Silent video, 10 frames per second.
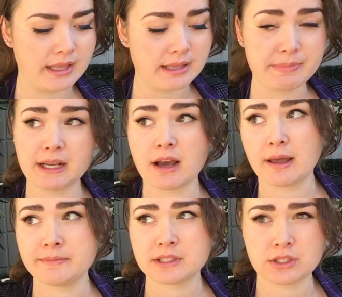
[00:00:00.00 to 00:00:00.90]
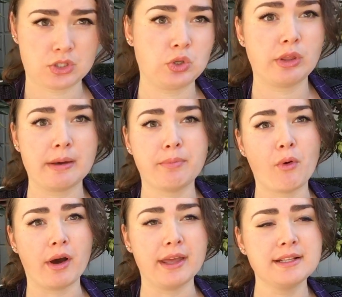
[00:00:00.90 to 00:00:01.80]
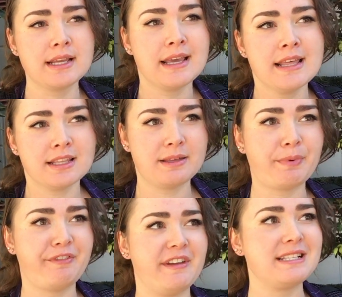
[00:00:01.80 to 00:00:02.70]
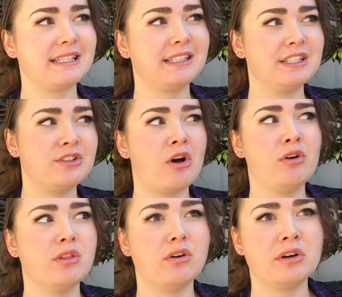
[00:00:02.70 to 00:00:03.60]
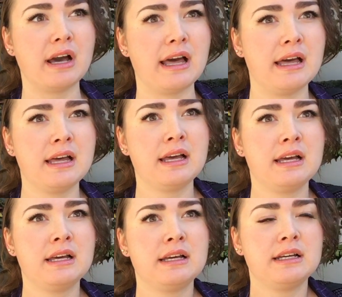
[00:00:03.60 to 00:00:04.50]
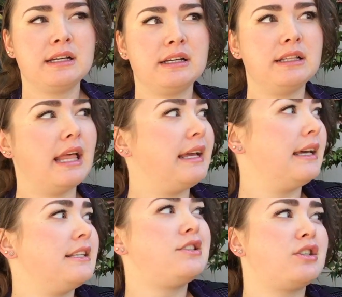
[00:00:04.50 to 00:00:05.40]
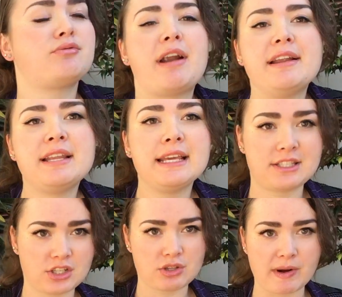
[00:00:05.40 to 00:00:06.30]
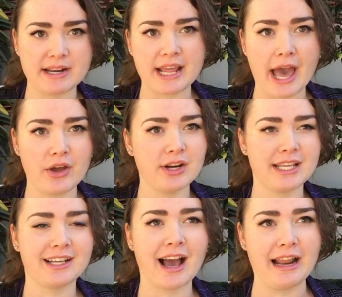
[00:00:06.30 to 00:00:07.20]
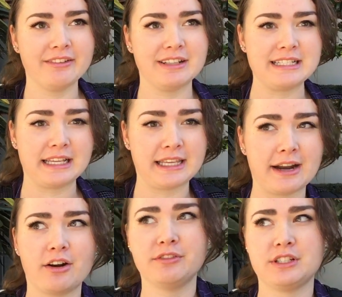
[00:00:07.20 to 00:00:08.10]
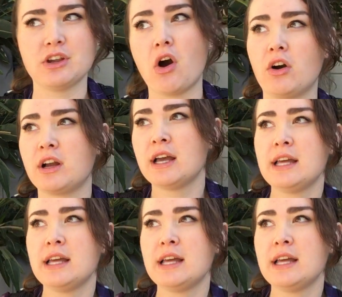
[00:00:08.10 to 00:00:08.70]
it becomes to that point that the professor can no longer, like he's just ran down and he can't even take care of the dog